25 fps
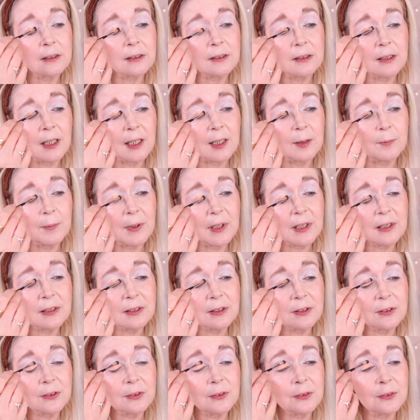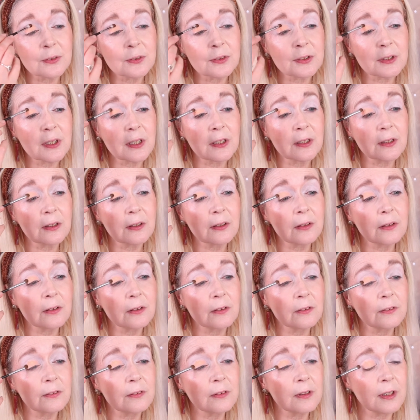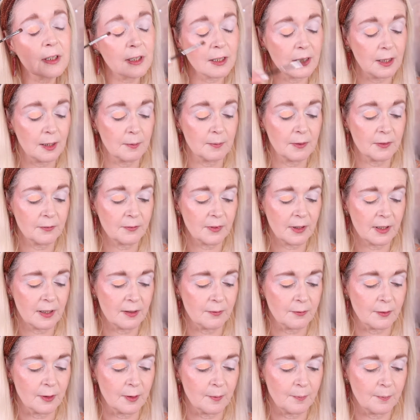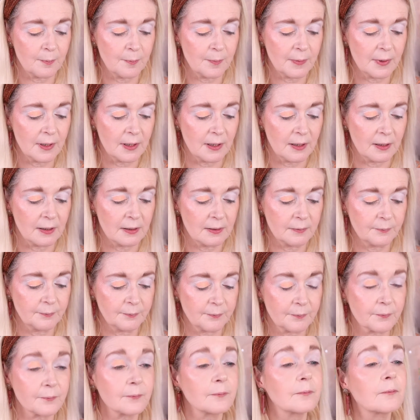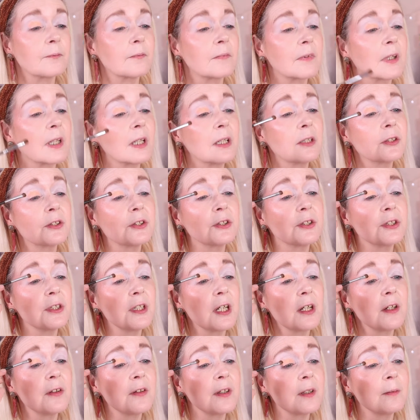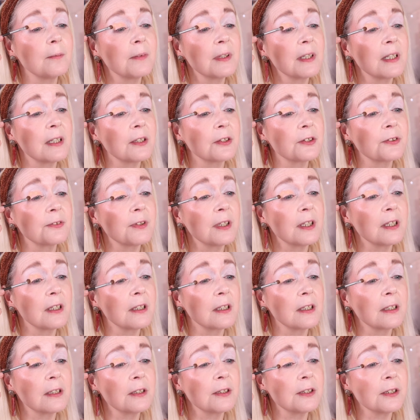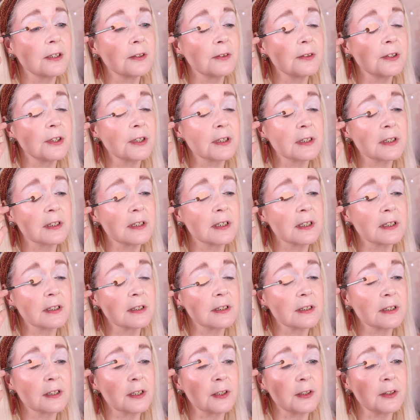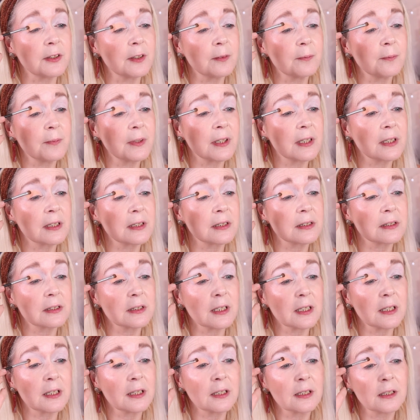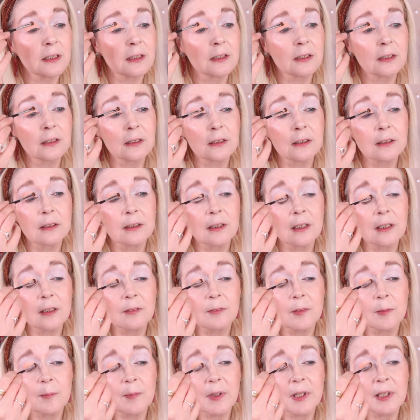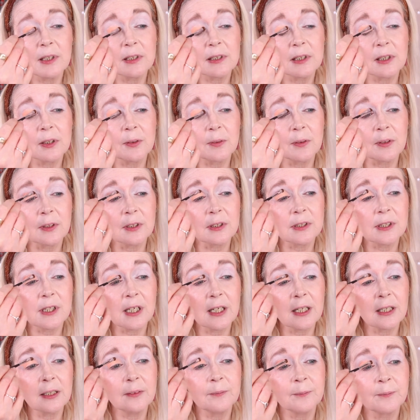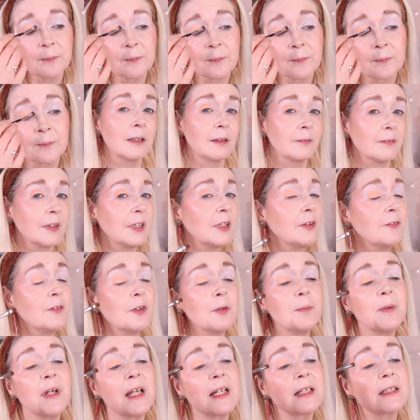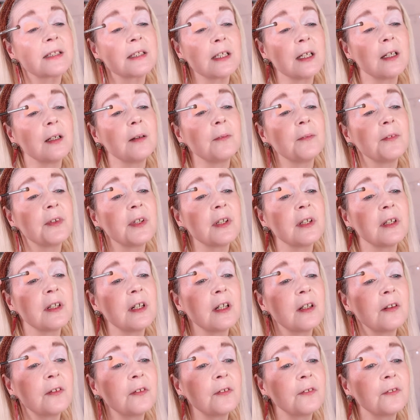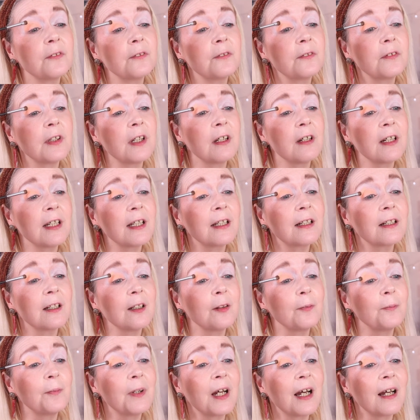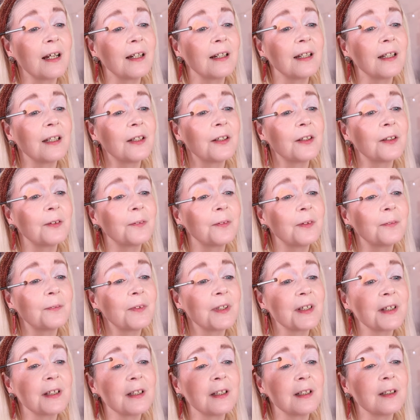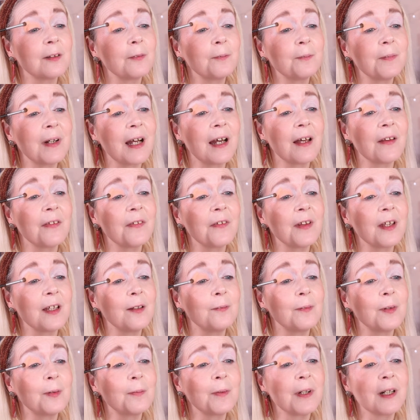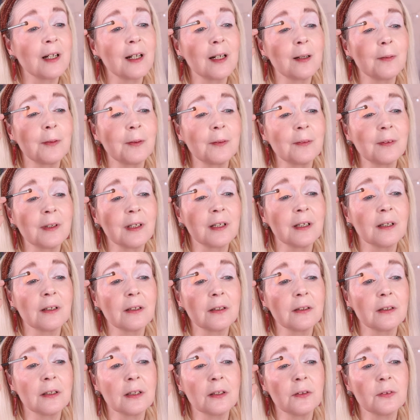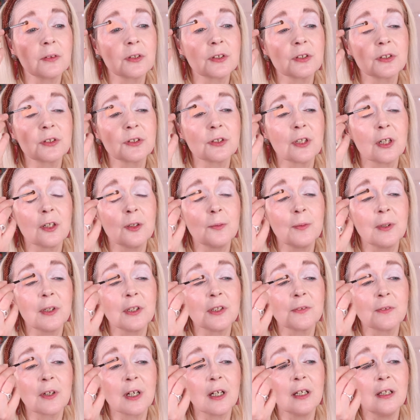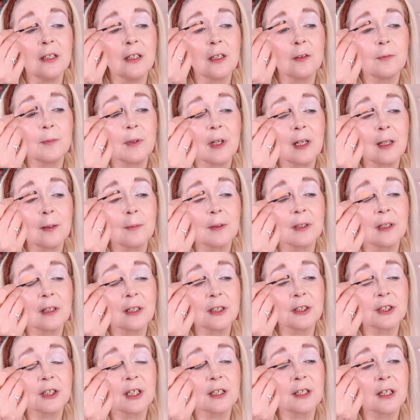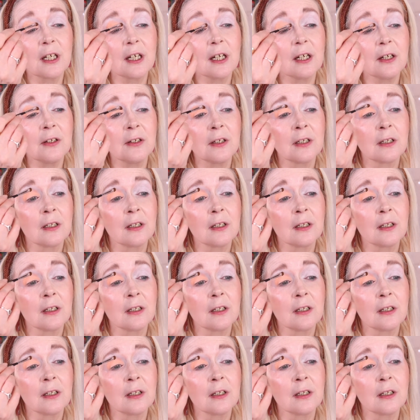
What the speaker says: I say, pastels are not really my favourite, but I should know that Menagerie are going to do justice to them because they have amazing quality. Have any of you picked up the Flight Club palette, the one with the bat theme, the purple one? Oh, it looks so beautiful. I love purple eyeshadow